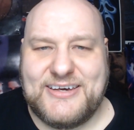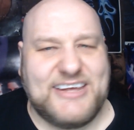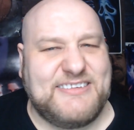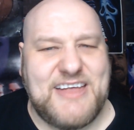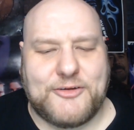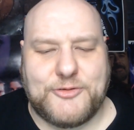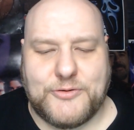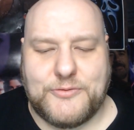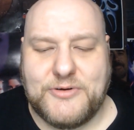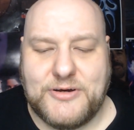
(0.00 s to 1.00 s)
It's not
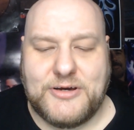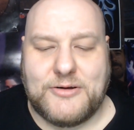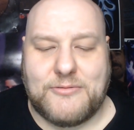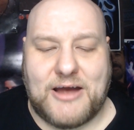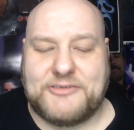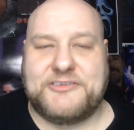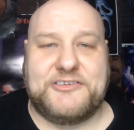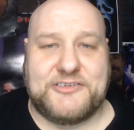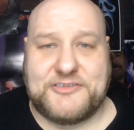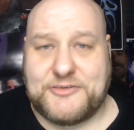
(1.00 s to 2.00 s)
true. Raj
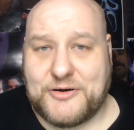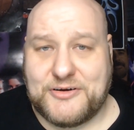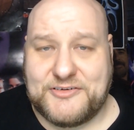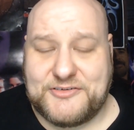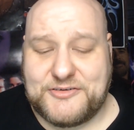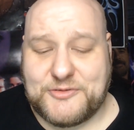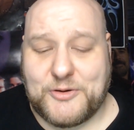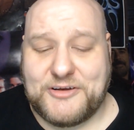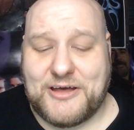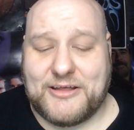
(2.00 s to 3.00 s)
is just
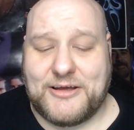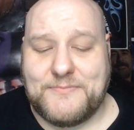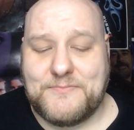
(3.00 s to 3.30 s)
storytelling.